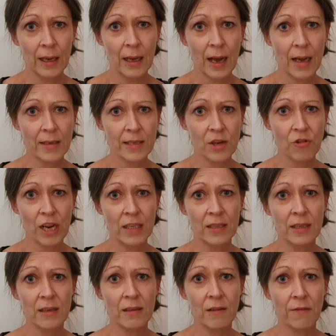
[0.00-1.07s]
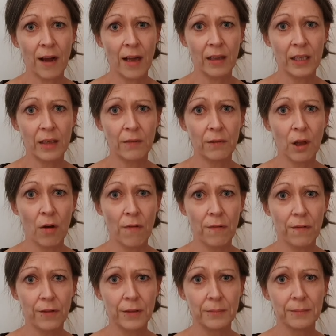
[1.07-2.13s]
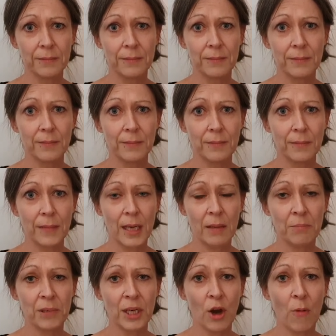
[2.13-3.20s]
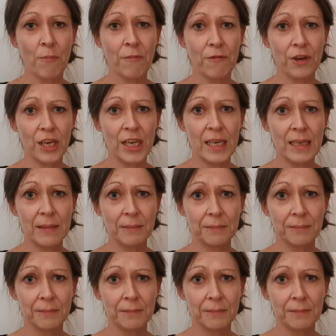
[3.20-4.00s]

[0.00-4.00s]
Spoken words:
I surrender in the valley of love and become free.